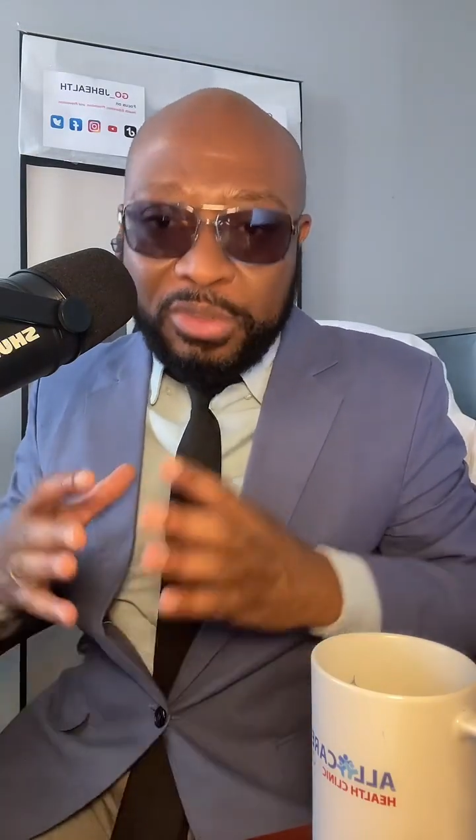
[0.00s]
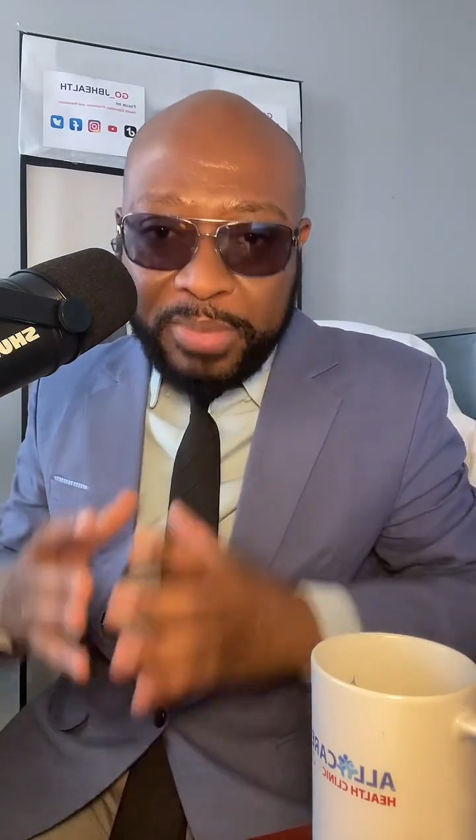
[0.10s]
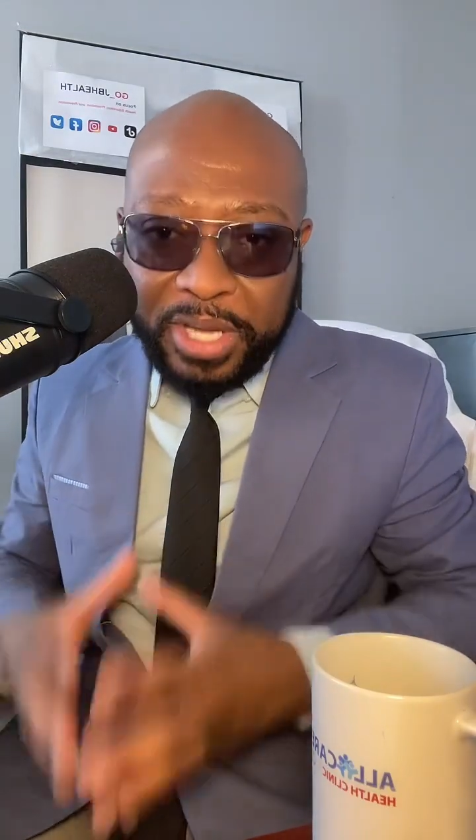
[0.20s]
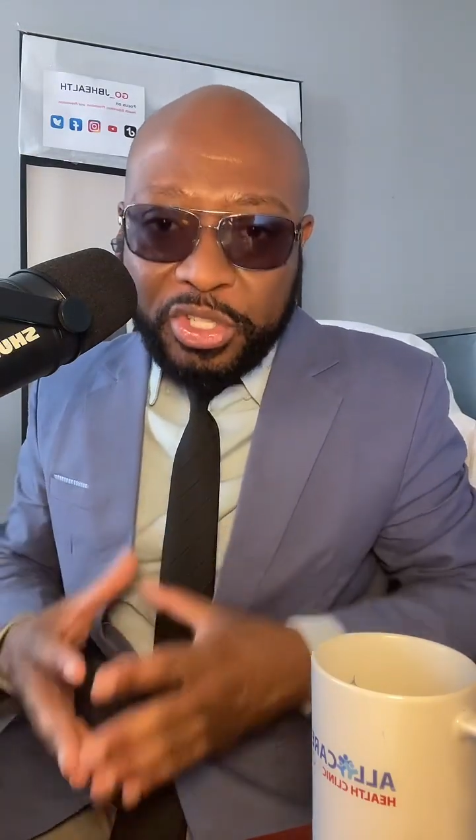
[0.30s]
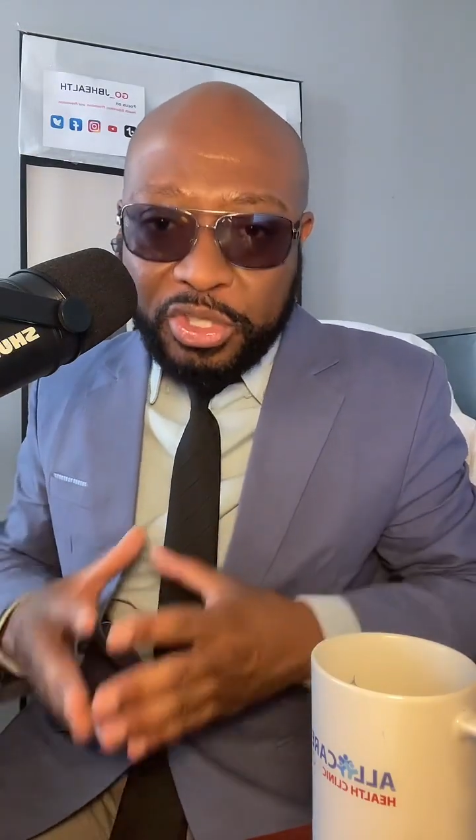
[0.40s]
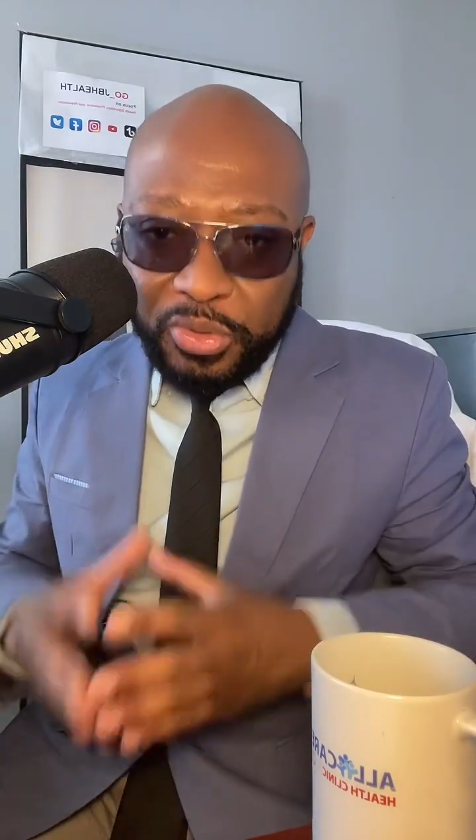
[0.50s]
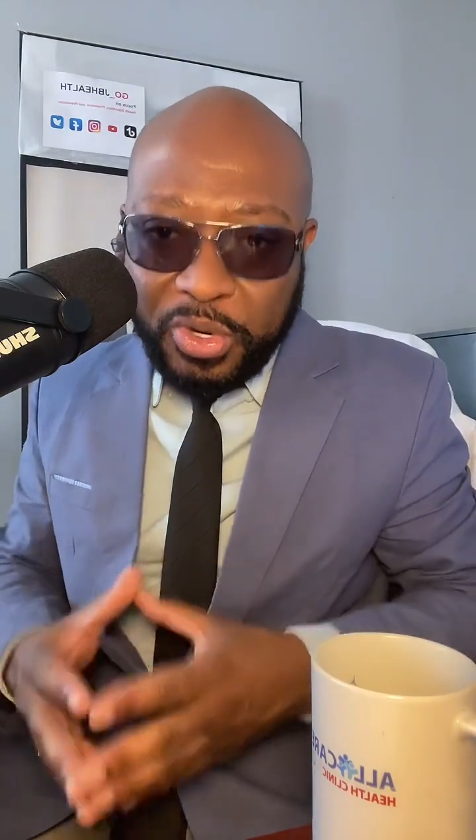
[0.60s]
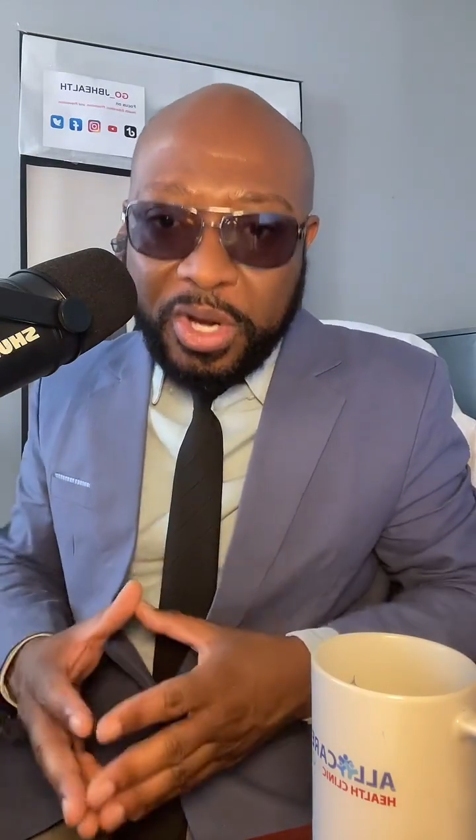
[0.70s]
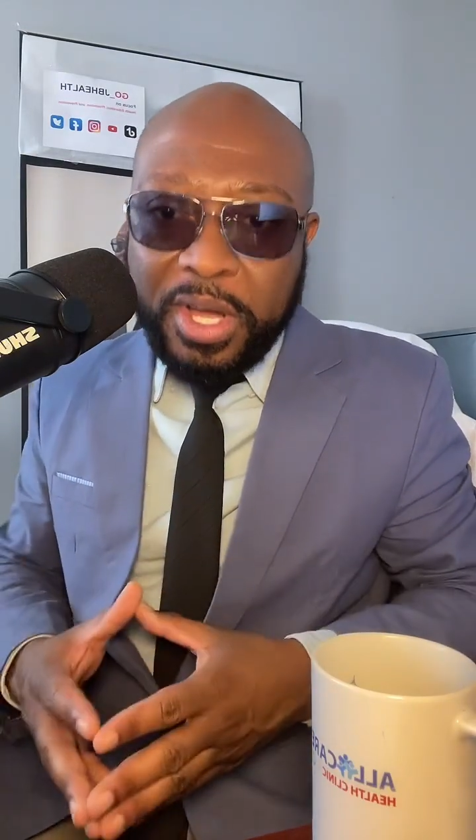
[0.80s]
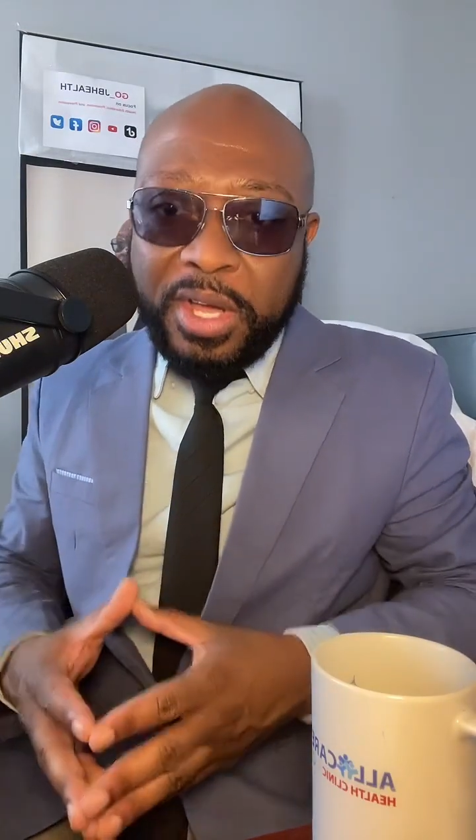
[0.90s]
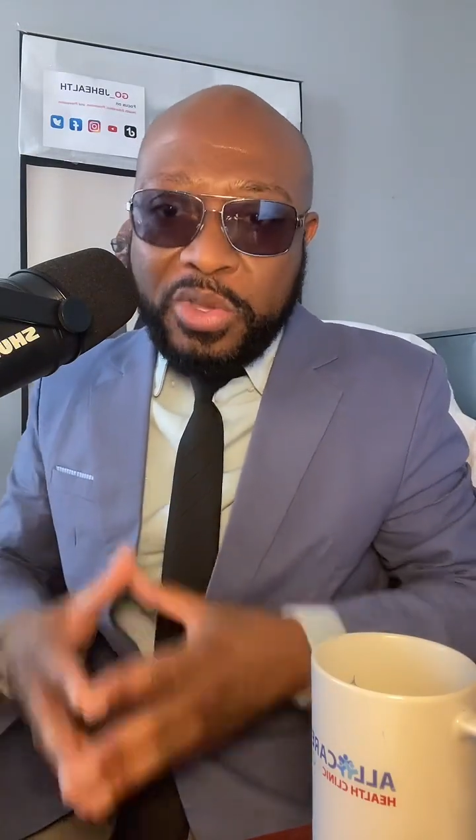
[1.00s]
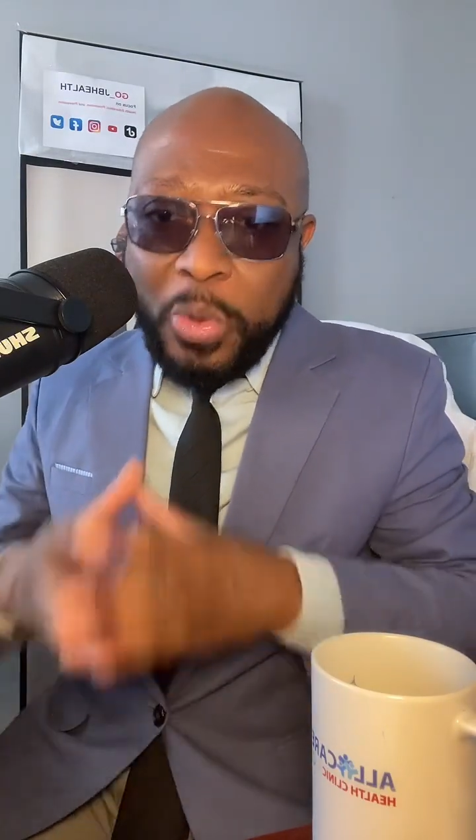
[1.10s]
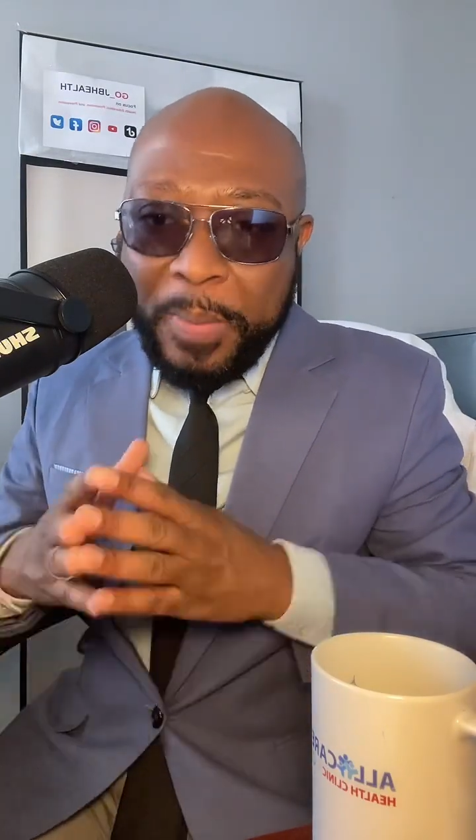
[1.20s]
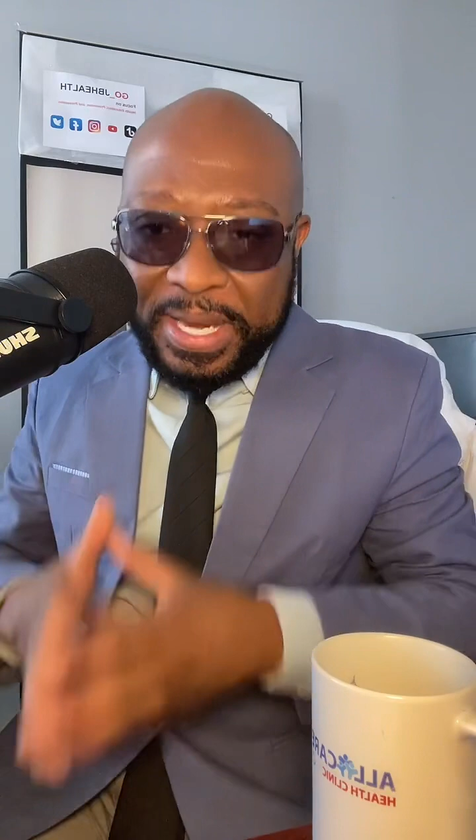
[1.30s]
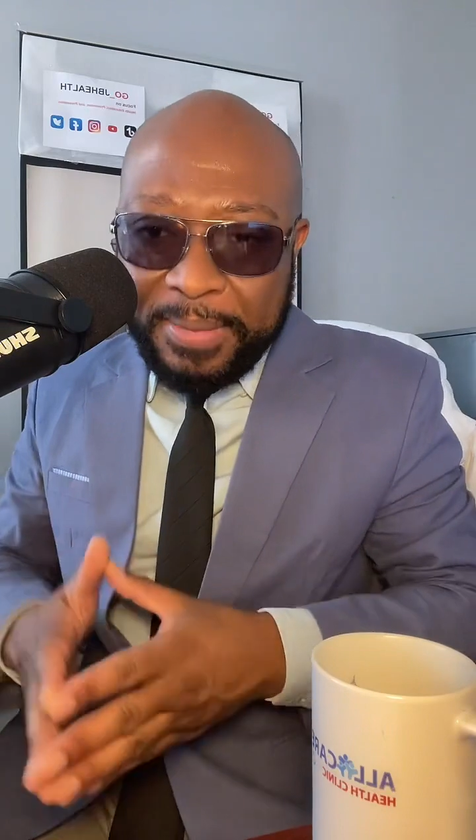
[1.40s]
to make sure you
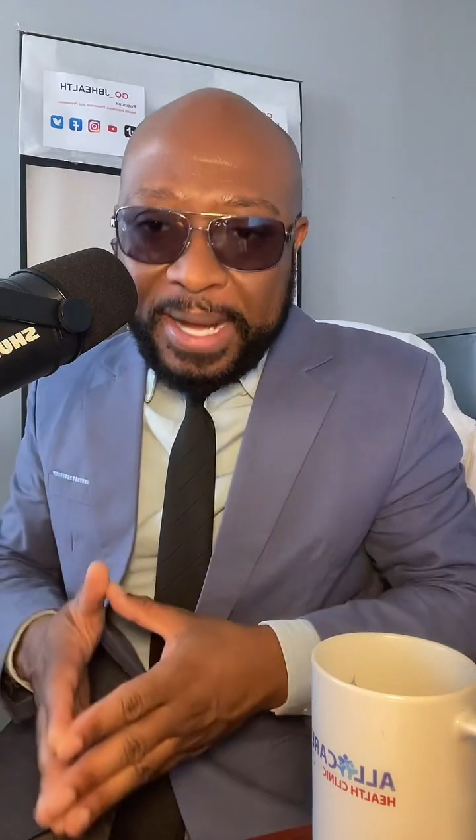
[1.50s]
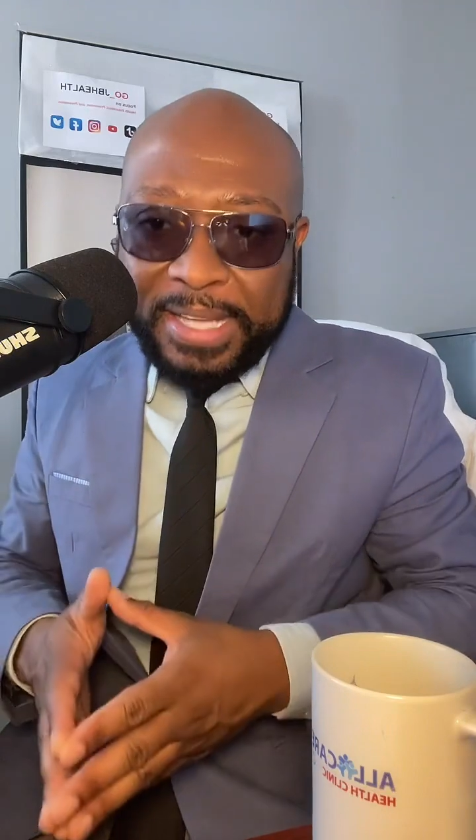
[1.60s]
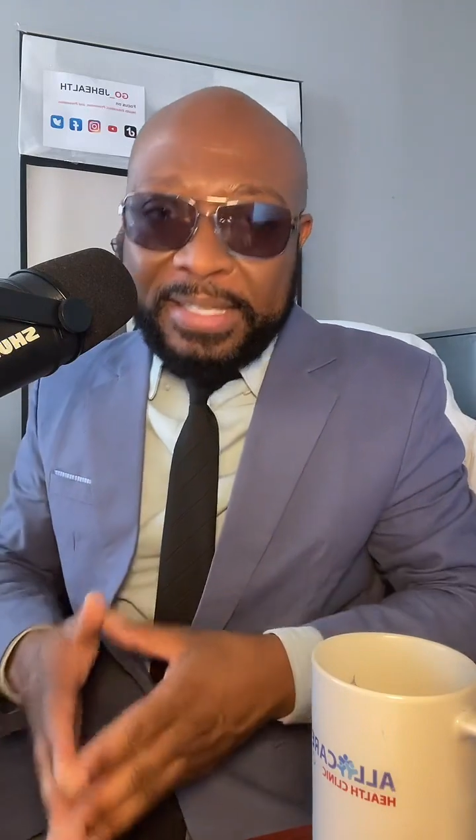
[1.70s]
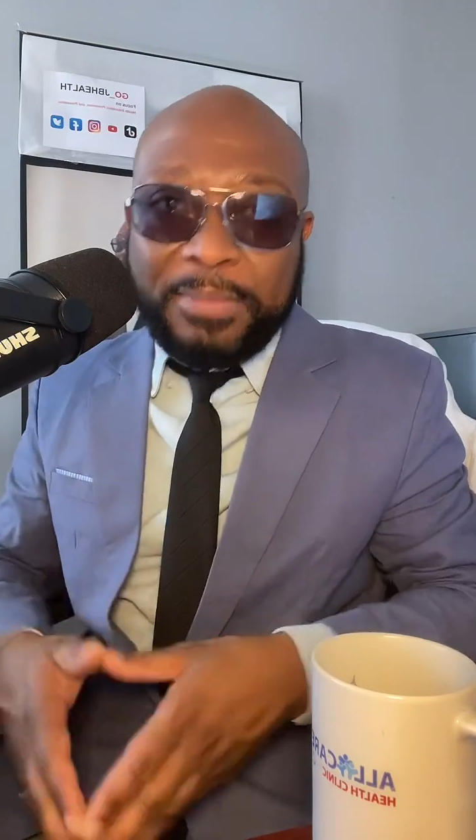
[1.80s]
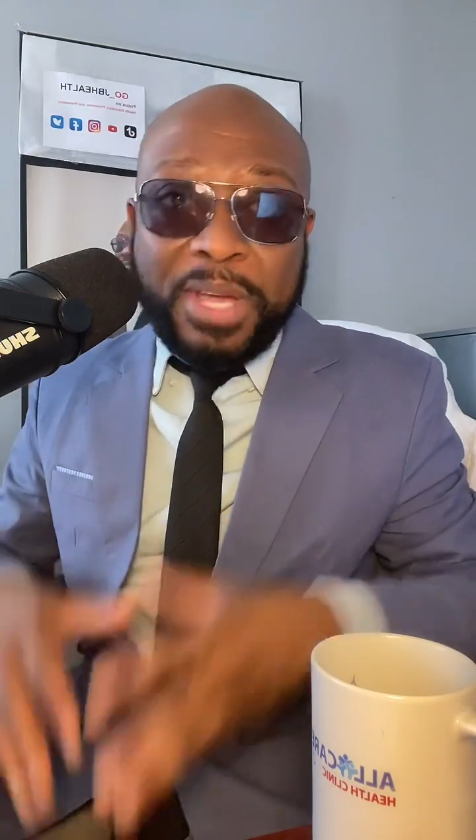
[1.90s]
minimize it.